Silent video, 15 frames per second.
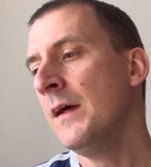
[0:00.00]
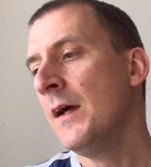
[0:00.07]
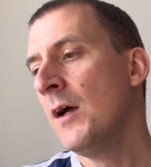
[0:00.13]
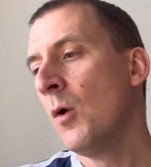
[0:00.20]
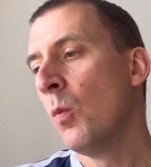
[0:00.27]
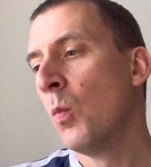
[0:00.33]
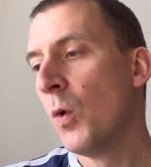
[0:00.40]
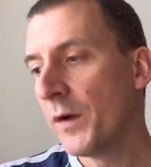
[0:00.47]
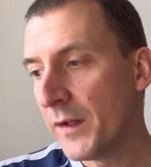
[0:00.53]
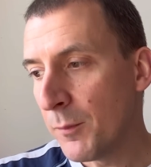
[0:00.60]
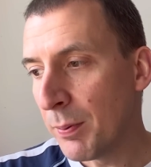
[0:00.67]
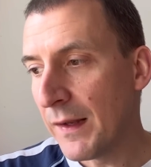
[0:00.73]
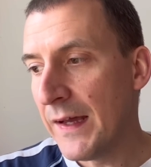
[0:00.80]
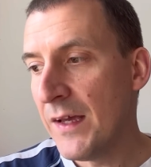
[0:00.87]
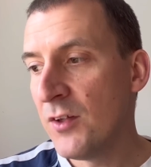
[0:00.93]
One of the
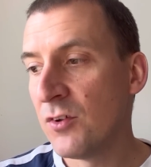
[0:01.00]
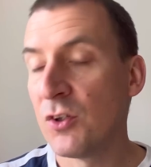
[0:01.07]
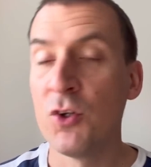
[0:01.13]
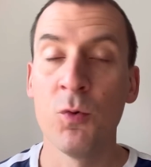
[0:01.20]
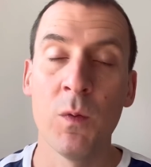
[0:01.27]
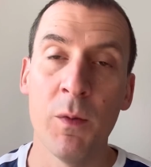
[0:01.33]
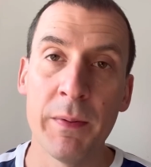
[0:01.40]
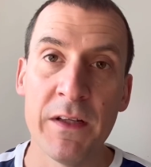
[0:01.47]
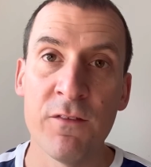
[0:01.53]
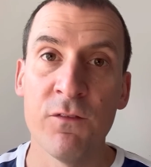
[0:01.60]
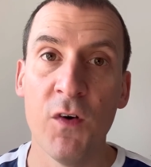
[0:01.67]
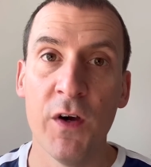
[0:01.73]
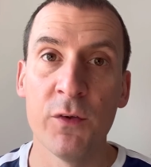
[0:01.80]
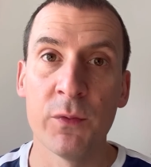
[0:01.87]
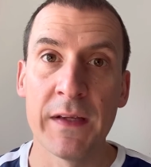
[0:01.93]
players could well be his
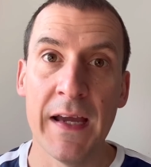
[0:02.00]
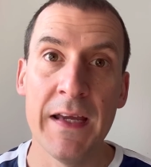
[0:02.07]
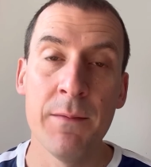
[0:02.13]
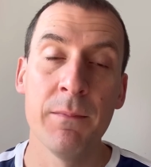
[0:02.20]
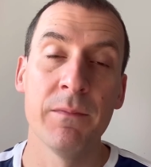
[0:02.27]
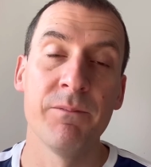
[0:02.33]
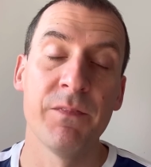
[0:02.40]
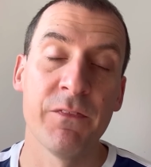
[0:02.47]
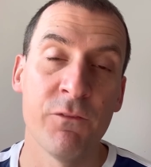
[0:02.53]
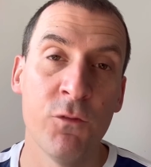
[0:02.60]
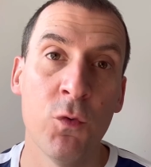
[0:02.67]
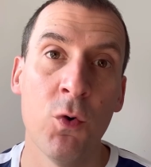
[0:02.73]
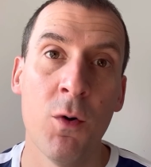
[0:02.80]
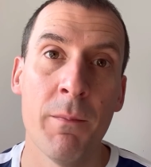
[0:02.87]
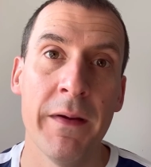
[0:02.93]
final game
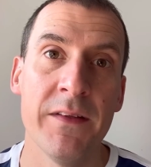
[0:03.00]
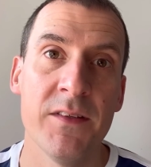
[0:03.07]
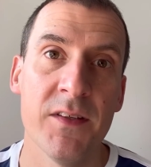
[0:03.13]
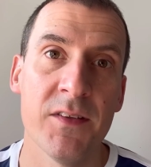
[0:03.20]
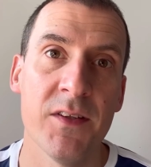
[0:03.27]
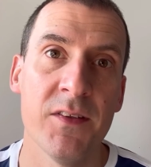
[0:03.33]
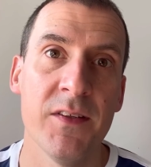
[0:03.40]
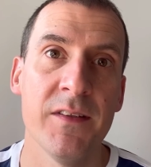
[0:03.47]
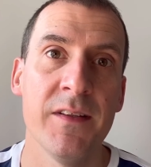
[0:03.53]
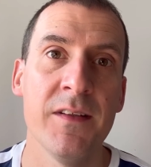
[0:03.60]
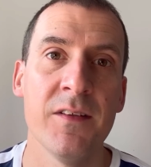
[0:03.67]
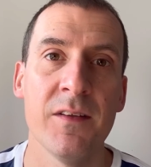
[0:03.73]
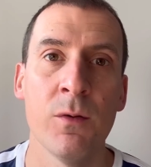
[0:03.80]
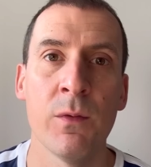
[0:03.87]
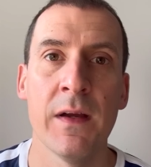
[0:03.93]
for Manchester City
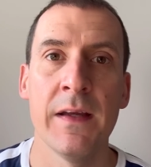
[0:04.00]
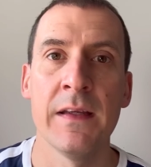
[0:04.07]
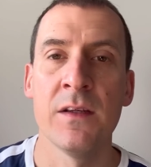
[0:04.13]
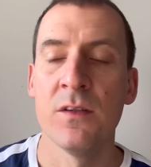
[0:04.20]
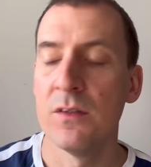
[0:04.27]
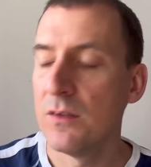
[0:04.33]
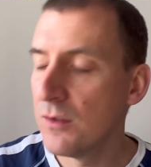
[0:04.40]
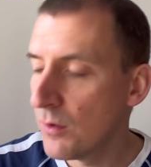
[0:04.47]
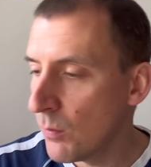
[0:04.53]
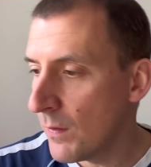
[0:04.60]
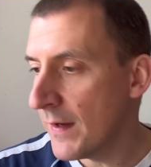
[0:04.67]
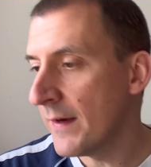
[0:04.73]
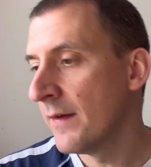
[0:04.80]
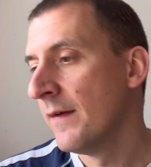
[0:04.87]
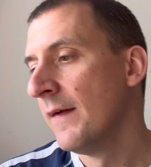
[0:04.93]
is Ilkay
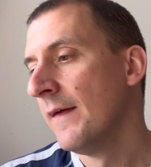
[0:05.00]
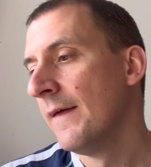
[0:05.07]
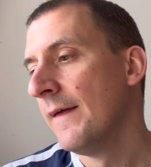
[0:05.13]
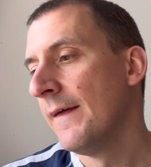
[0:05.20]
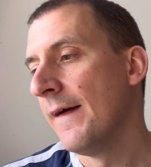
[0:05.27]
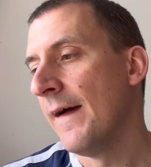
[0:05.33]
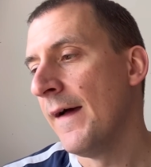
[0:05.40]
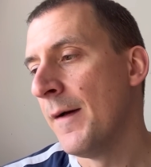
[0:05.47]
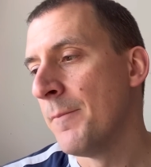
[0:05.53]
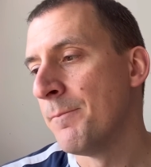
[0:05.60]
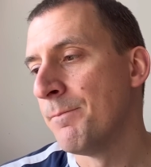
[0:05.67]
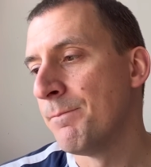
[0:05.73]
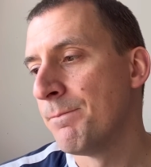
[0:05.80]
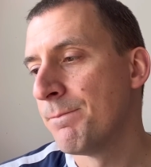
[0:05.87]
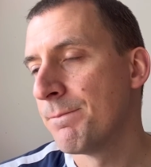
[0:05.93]
Gundogan.
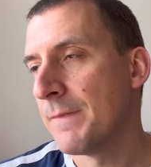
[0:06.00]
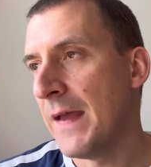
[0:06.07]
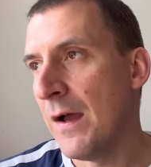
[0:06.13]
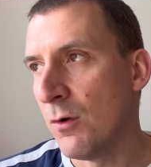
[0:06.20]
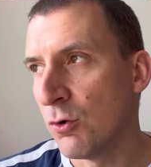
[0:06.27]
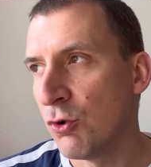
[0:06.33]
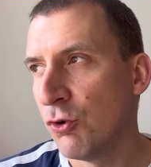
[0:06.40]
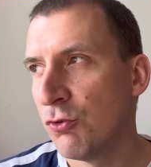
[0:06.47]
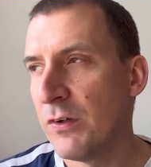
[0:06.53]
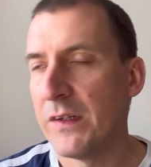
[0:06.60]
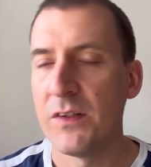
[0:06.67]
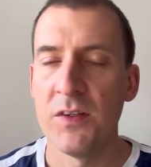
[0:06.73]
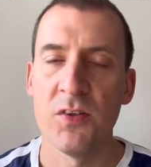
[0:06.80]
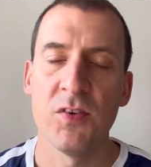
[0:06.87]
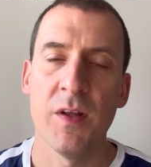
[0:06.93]
Out of
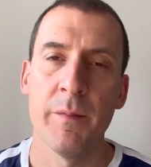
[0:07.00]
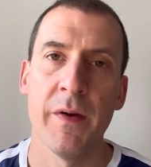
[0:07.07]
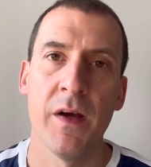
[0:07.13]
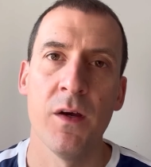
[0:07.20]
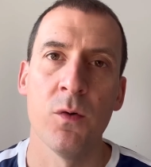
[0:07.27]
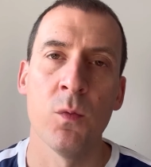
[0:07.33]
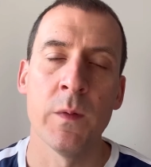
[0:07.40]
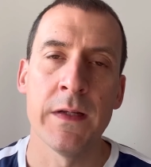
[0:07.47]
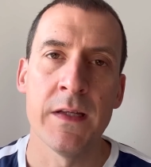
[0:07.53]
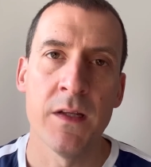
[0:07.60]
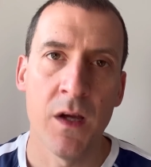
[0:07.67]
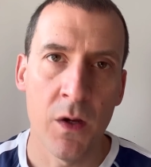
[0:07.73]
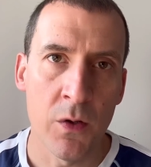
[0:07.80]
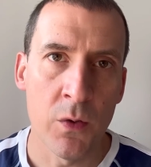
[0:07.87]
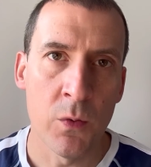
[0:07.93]
contract in the summer, we
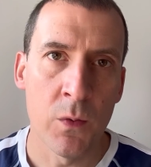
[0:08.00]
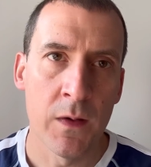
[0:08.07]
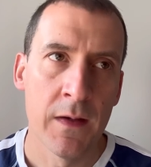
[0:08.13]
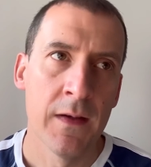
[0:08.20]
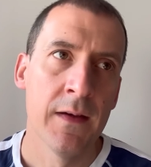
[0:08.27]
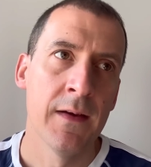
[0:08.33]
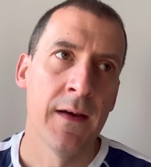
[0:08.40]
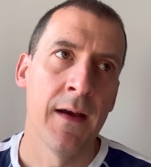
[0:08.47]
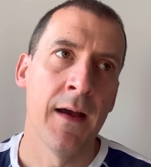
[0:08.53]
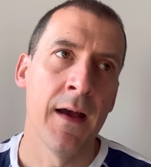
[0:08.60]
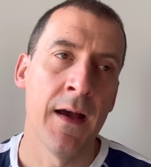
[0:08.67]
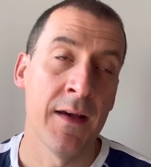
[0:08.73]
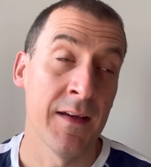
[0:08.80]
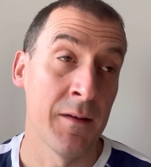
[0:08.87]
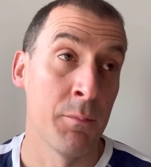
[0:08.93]
know,
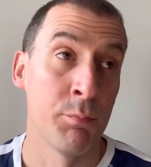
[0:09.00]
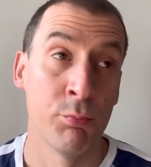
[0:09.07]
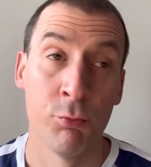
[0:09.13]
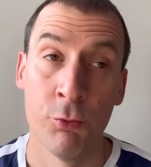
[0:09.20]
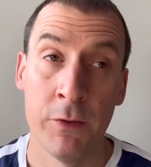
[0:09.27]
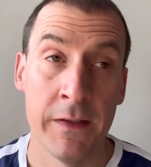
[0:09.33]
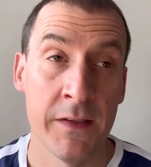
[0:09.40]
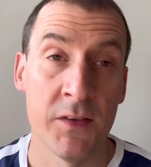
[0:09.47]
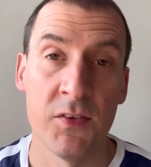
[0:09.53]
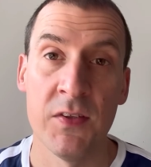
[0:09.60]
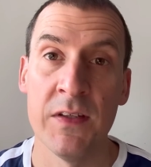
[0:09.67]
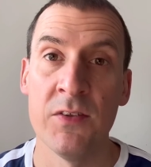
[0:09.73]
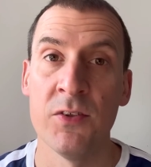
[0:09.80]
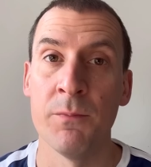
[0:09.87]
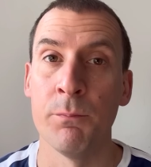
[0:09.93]
had a brilliant
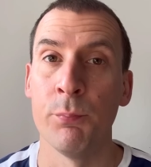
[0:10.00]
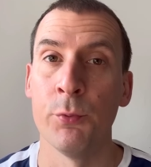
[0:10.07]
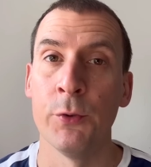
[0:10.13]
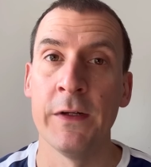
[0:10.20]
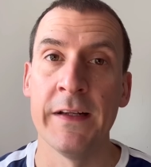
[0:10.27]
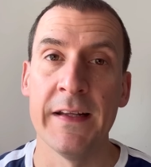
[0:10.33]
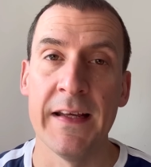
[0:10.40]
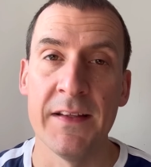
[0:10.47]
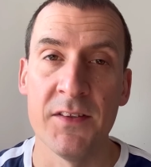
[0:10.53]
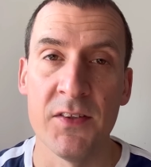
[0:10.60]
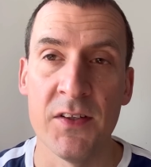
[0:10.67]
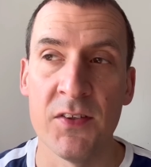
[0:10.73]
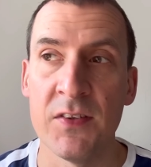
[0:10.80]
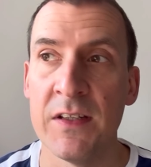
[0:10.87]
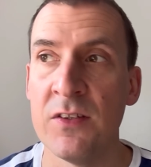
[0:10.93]
season, brilliant end to
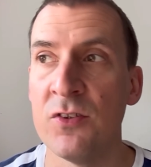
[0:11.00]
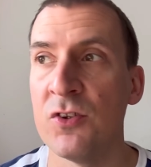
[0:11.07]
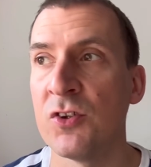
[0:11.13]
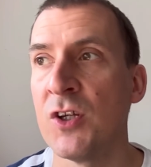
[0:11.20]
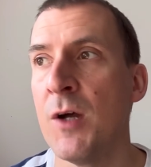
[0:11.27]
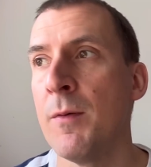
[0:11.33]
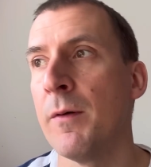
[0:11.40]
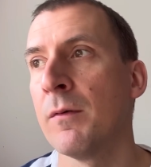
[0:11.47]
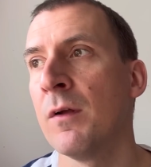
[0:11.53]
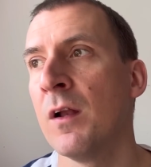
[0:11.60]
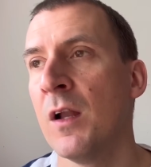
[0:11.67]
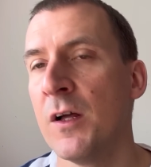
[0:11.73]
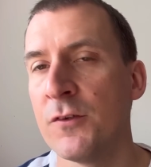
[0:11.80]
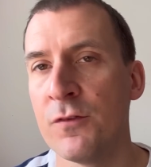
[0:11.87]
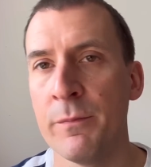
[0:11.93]
the season, has come up
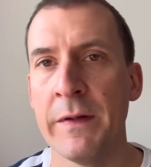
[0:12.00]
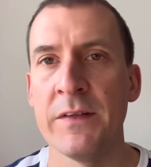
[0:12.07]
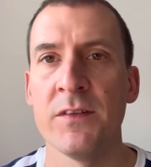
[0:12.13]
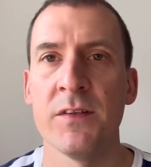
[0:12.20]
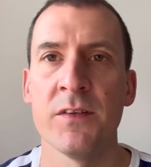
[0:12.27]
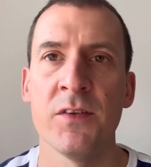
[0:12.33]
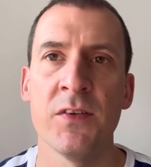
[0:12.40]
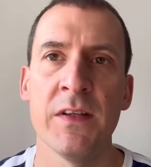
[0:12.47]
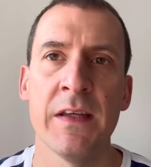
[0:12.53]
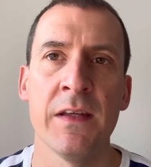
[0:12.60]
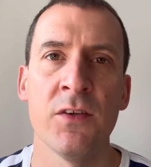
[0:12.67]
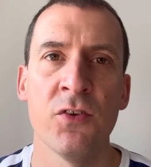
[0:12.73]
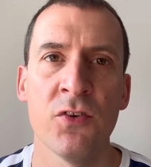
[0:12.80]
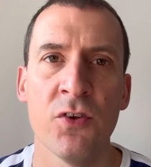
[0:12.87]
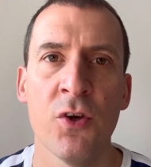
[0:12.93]
clutch for Manchester City
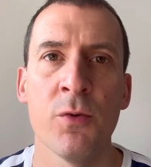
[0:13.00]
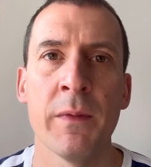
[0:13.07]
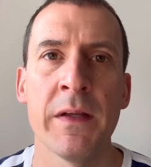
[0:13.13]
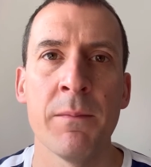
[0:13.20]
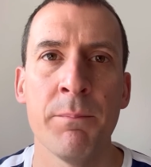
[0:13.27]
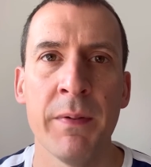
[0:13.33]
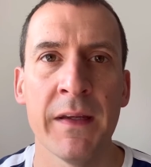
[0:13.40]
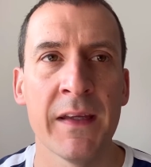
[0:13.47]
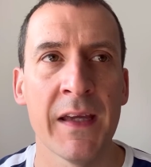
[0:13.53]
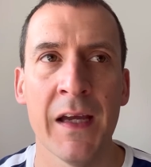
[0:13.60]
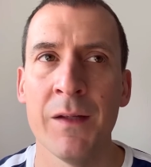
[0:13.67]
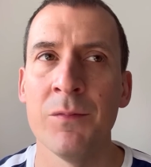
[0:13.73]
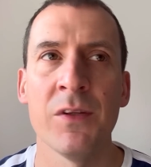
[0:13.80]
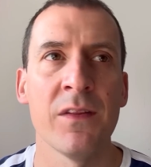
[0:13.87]
in so many big games.